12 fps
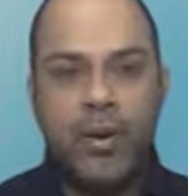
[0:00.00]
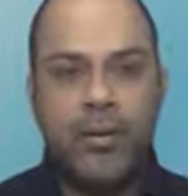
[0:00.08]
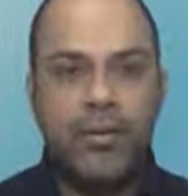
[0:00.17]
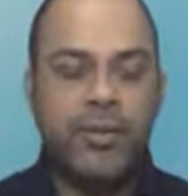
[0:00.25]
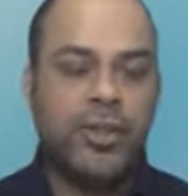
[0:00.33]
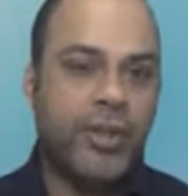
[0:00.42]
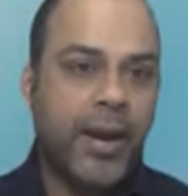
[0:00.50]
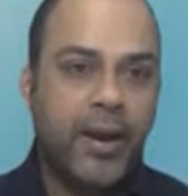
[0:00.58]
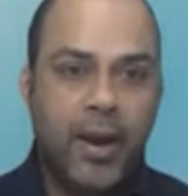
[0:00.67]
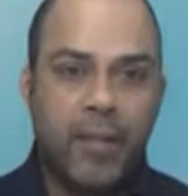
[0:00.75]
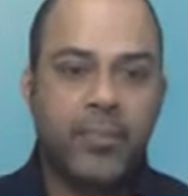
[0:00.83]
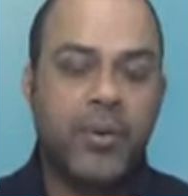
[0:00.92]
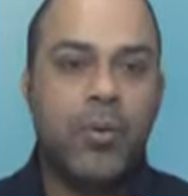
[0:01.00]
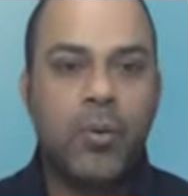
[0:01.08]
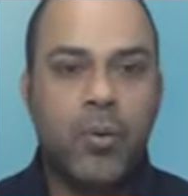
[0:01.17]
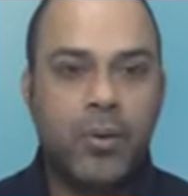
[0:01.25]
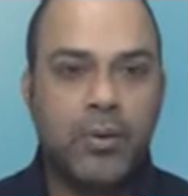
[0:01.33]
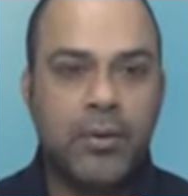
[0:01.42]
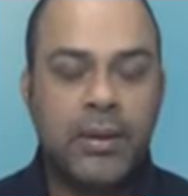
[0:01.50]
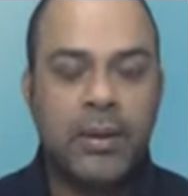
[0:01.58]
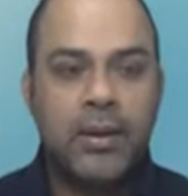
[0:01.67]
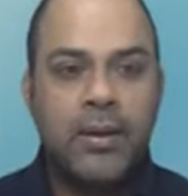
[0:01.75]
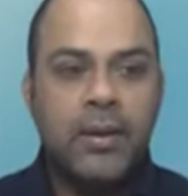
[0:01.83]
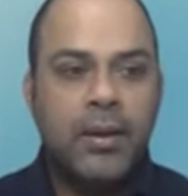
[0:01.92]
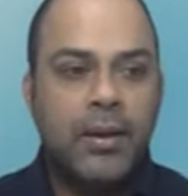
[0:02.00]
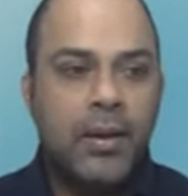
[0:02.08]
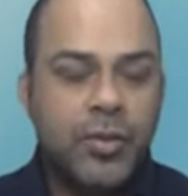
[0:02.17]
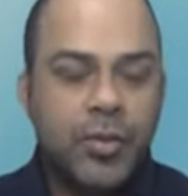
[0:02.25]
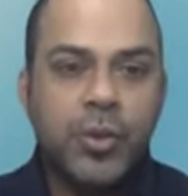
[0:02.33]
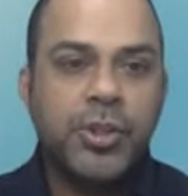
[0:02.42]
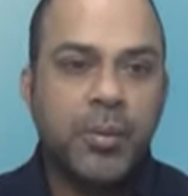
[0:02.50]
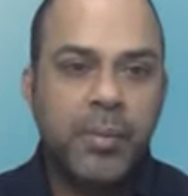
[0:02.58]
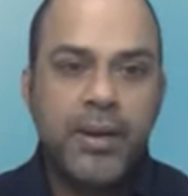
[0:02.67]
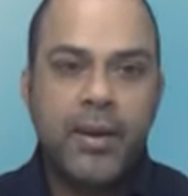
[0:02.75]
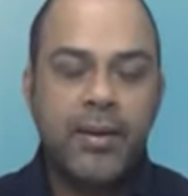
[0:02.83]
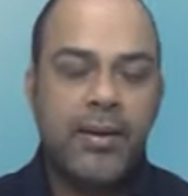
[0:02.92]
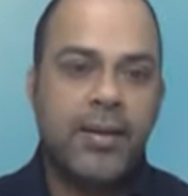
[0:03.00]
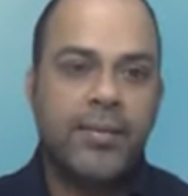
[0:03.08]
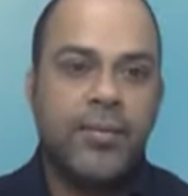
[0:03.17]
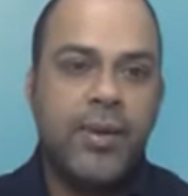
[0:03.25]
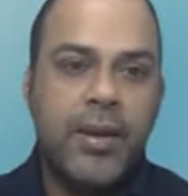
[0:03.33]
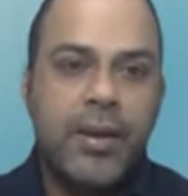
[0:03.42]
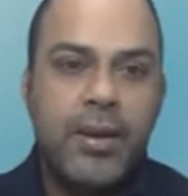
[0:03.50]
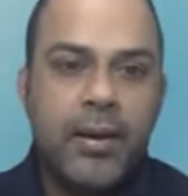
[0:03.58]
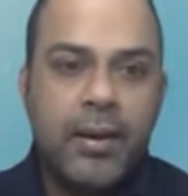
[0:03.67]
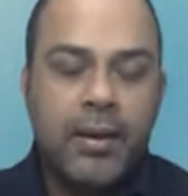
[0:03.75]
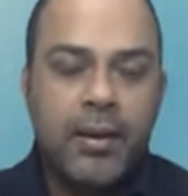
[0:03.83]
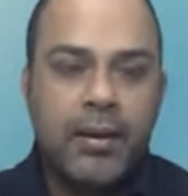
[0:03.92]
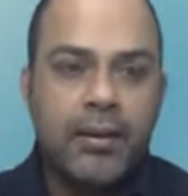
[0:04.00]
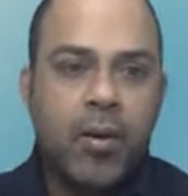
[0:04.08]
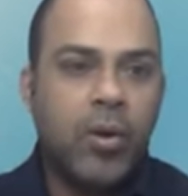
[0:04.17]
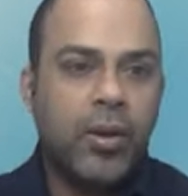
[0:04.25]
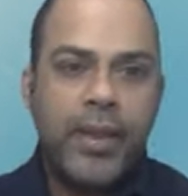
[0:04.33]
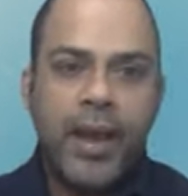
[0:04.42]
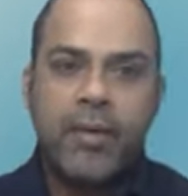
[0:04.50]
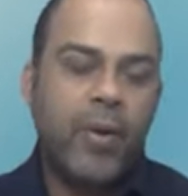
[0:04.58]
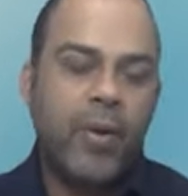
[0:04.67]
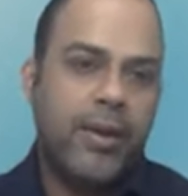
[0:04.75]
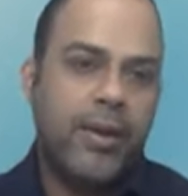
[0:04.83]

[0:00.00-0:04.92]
and shake up the whole social media industry, all of that right